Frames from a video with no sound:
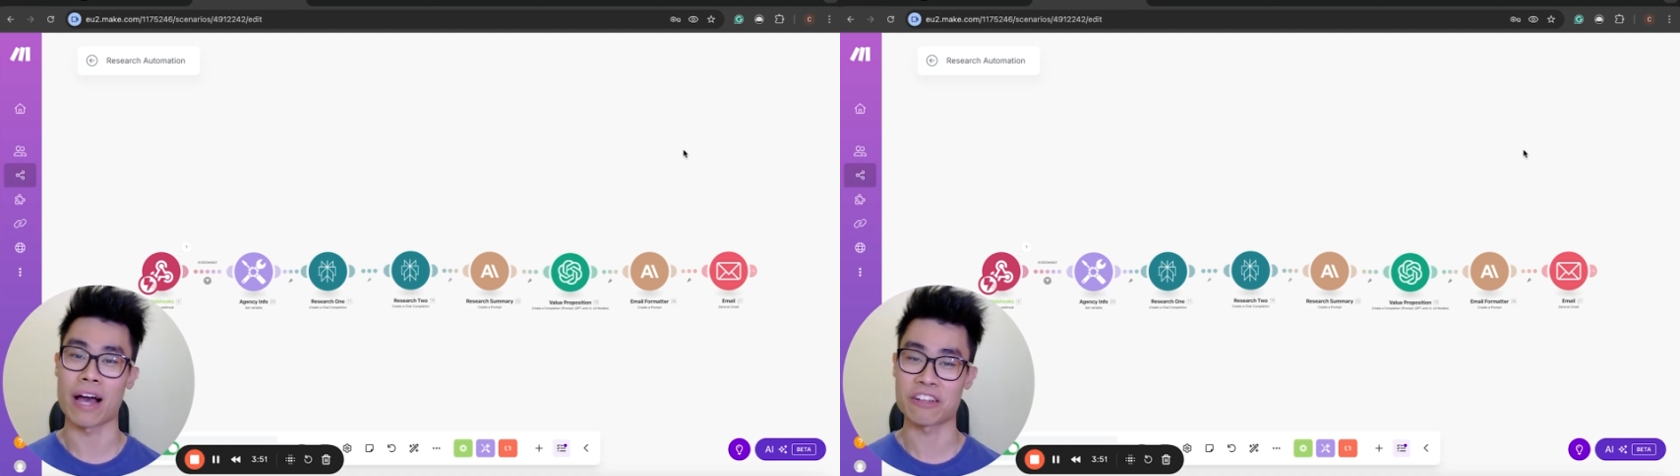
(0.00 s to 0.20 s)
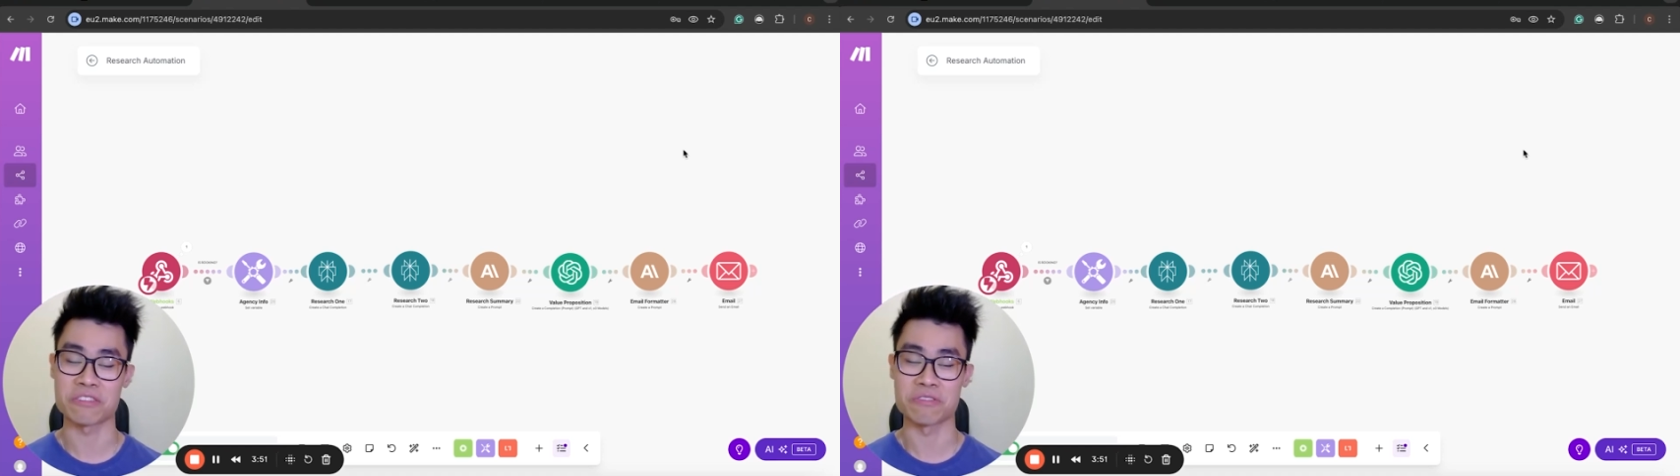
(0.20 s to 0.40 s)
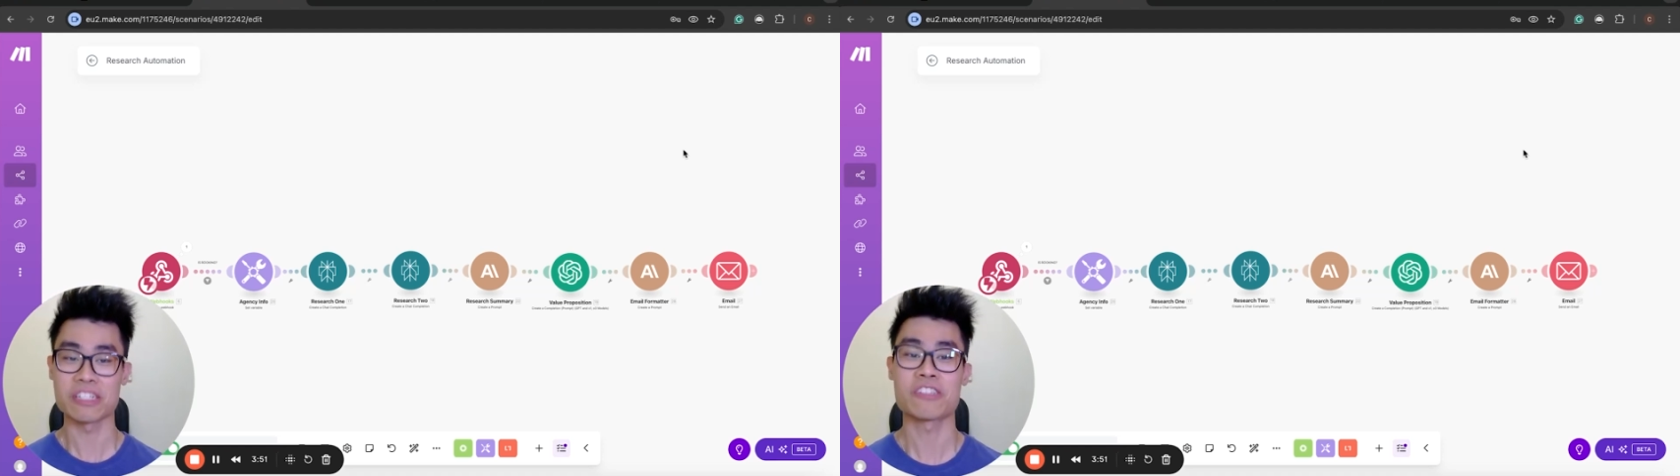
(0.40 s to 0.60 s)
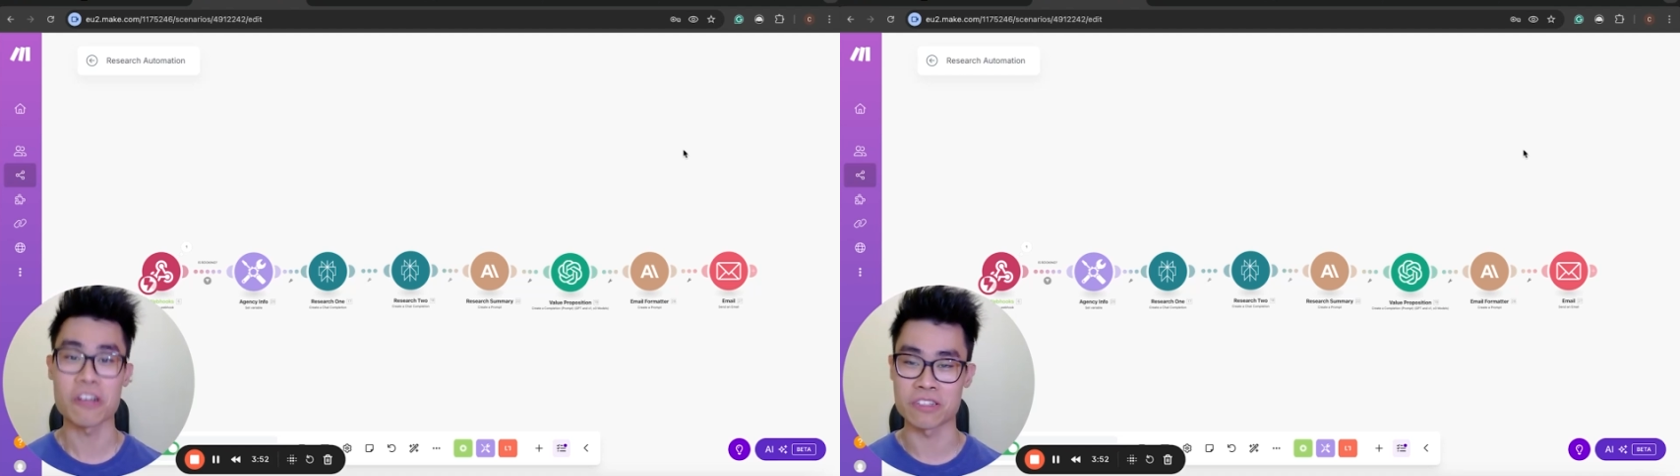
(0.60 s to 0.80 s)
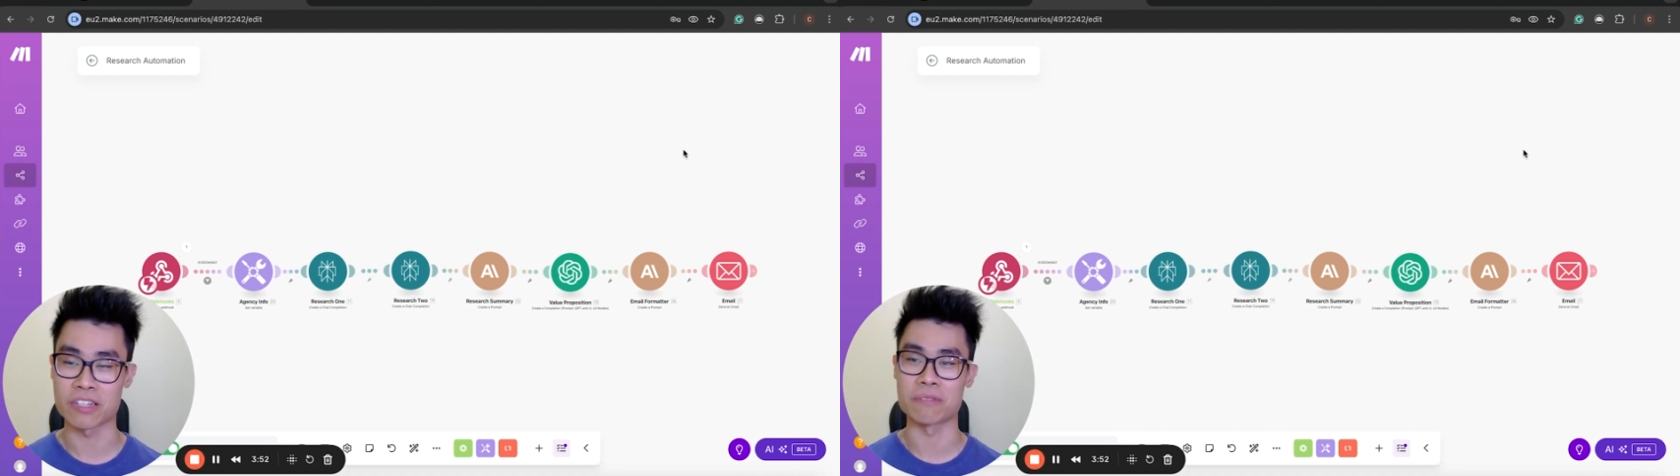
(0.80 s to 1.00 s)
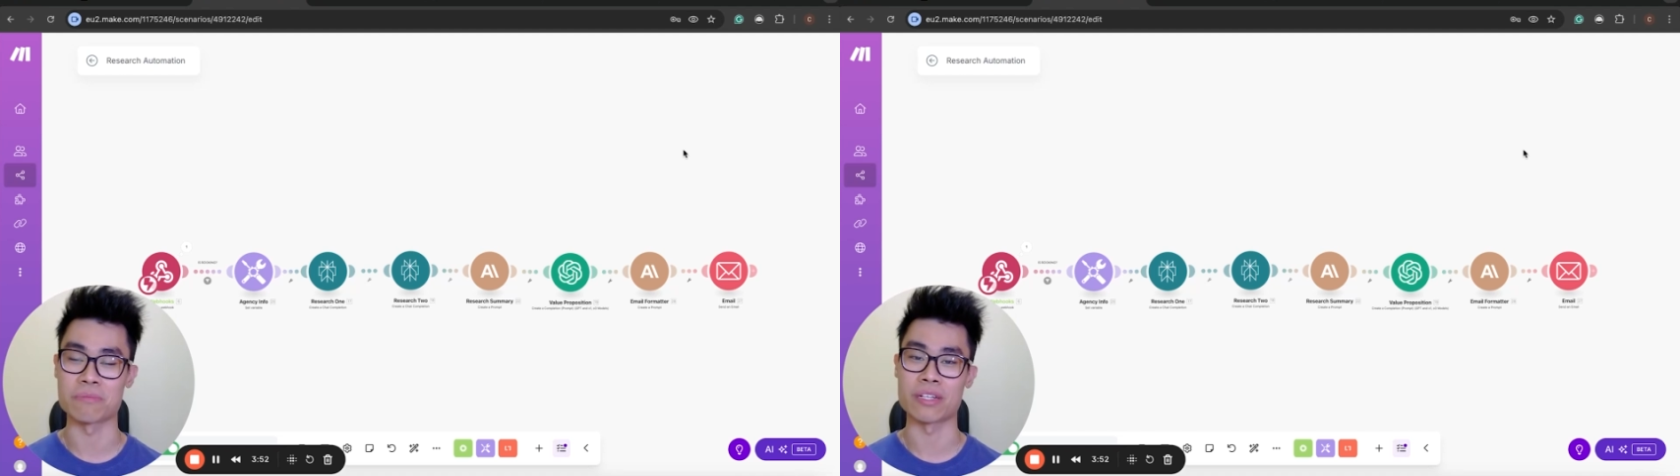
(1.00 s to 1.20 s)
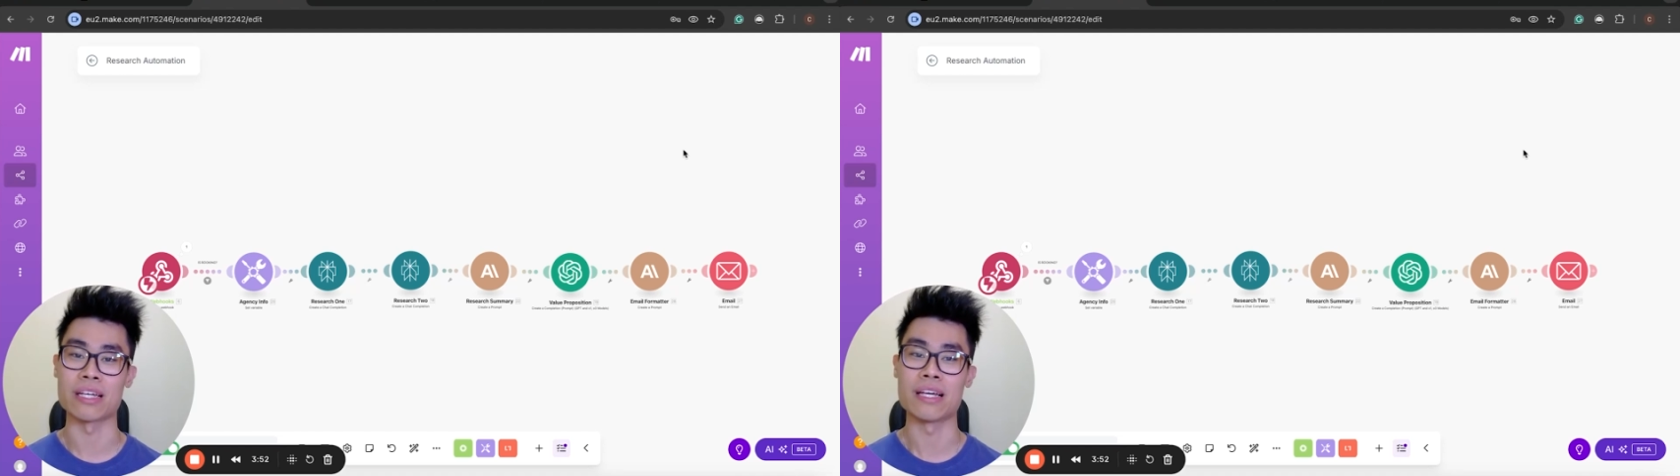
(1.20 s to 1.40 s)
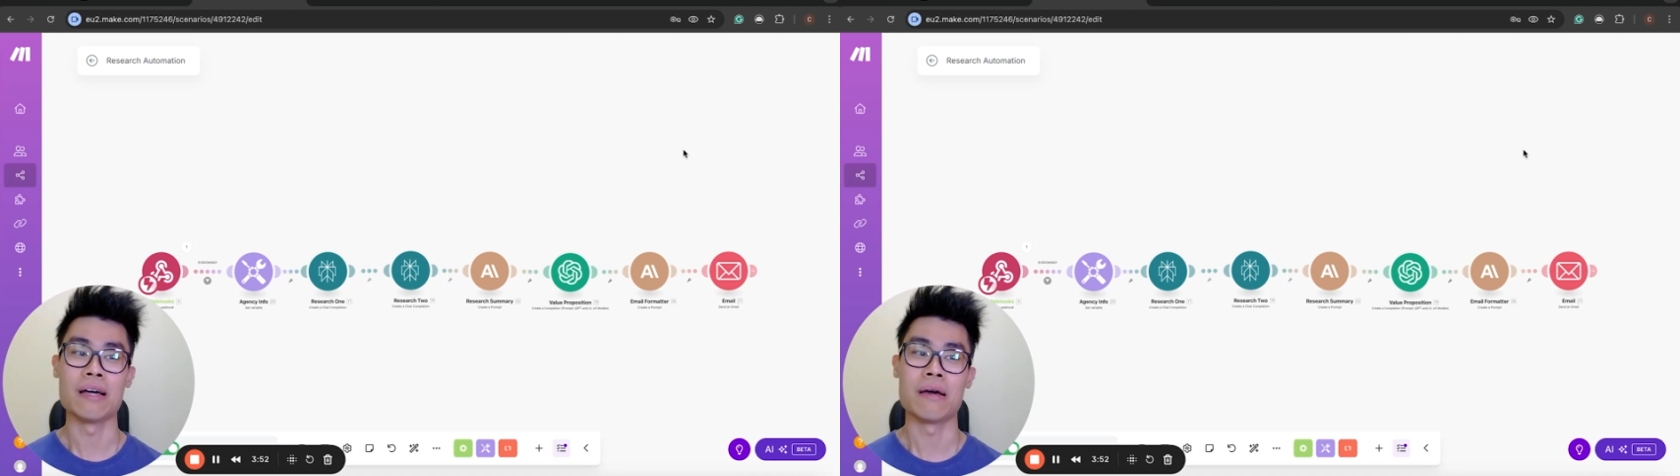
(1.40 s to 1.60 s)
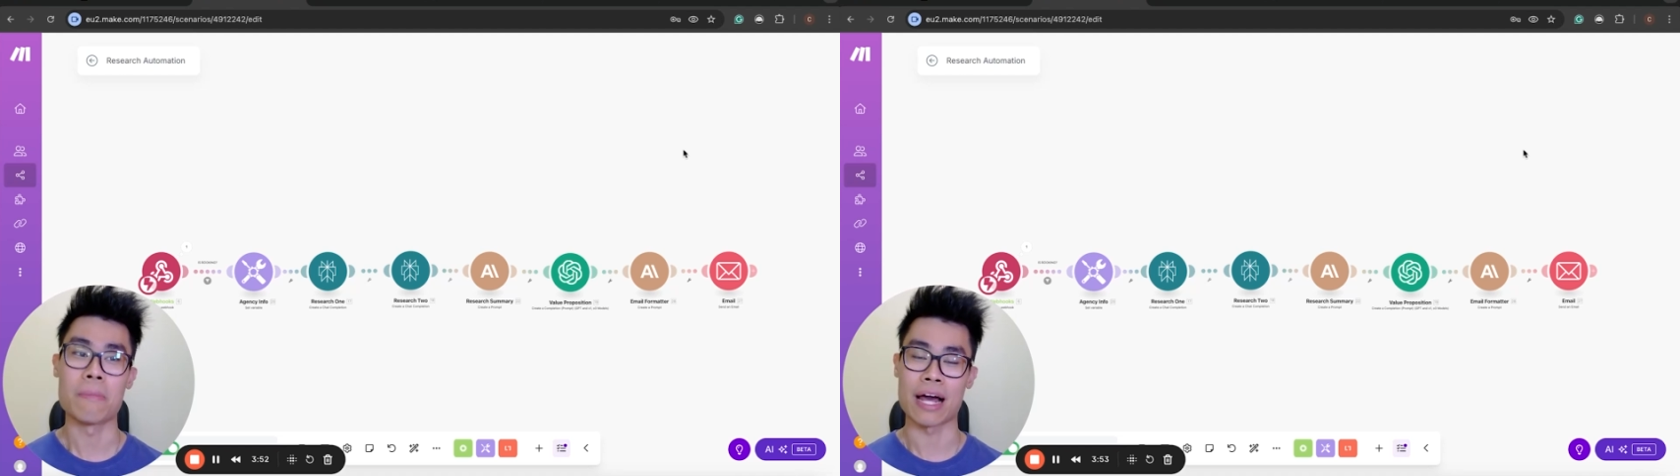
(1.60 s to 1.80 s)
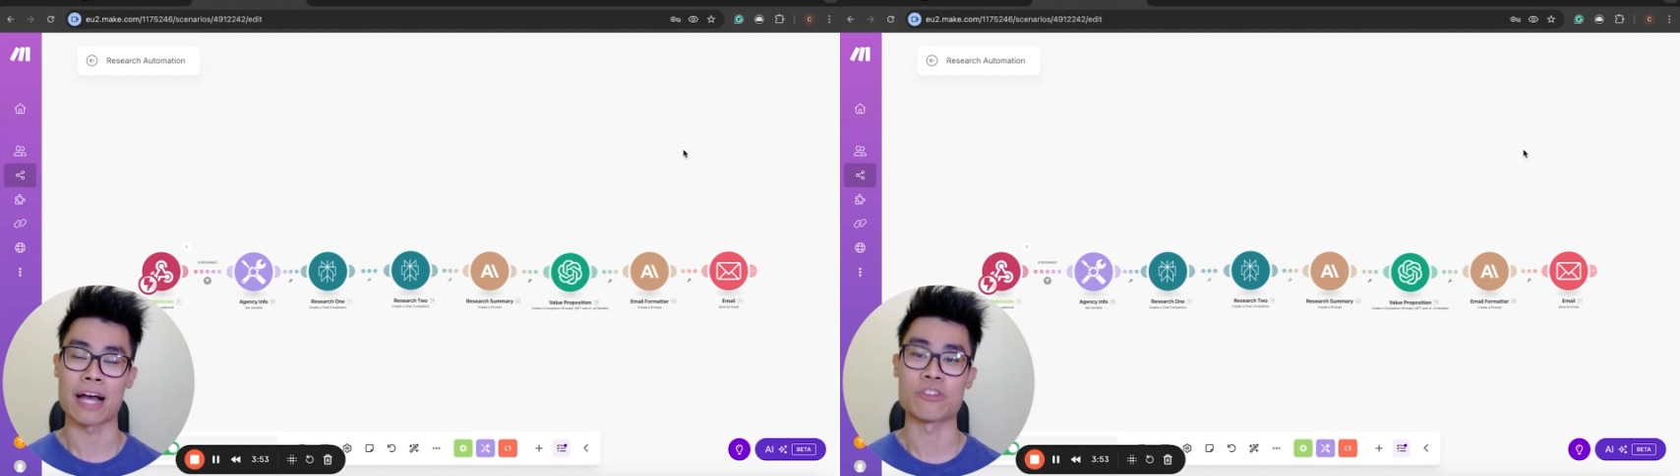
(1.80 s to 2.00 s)
actually researching the company,
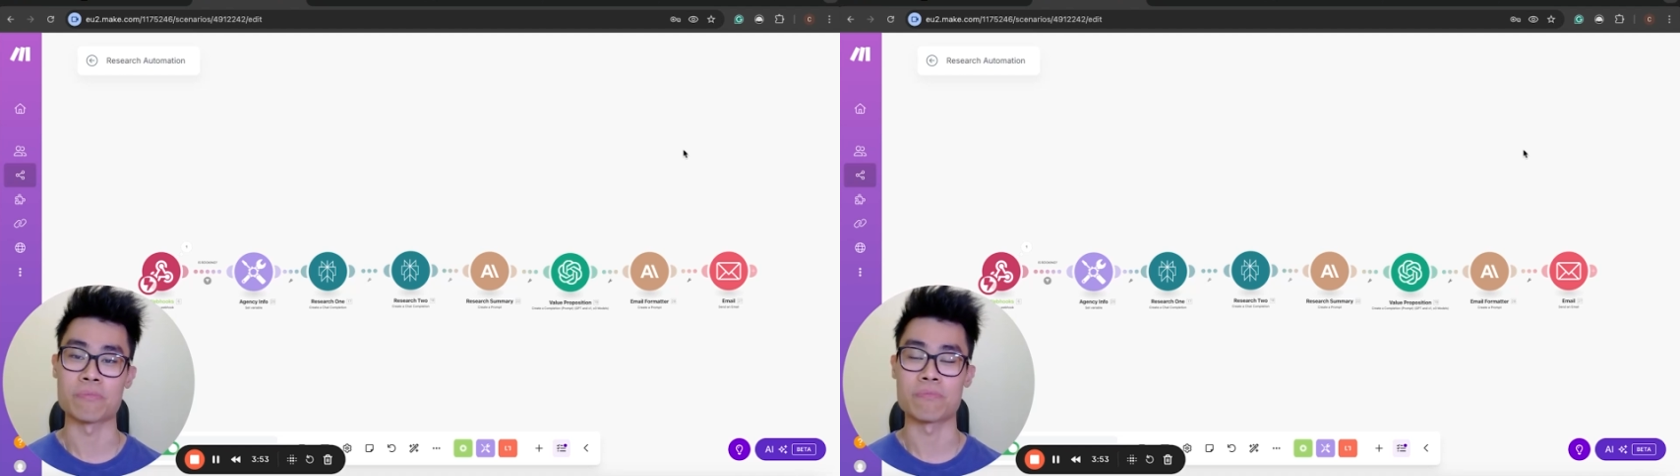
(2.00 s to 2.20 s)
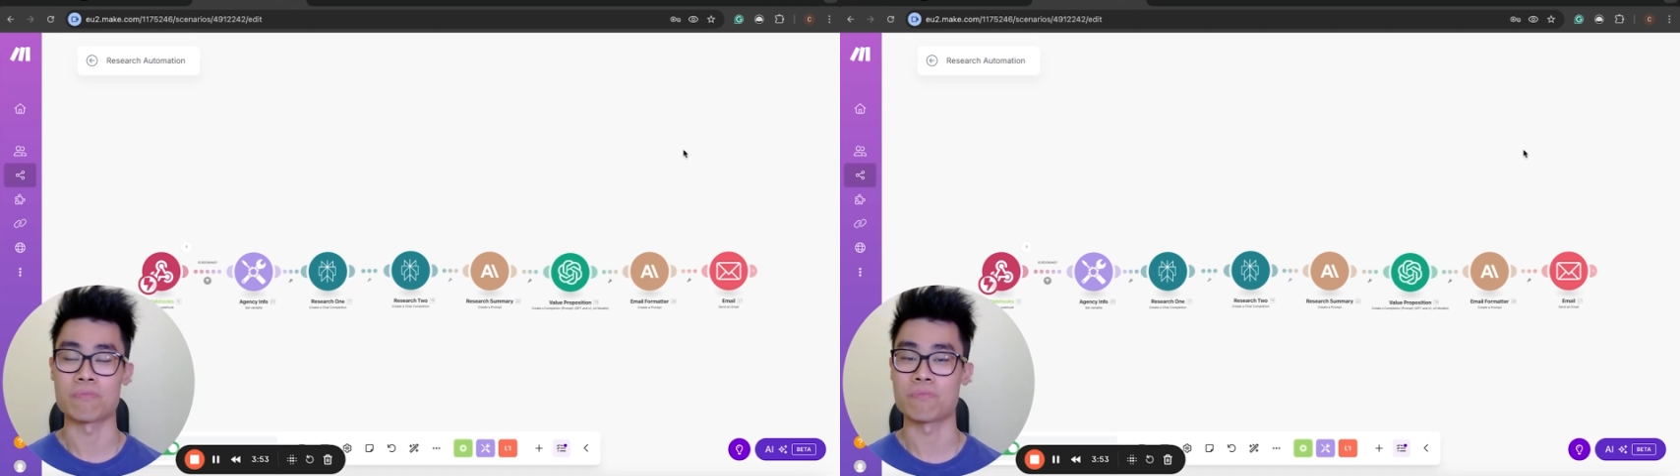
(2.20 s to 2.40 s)
but actually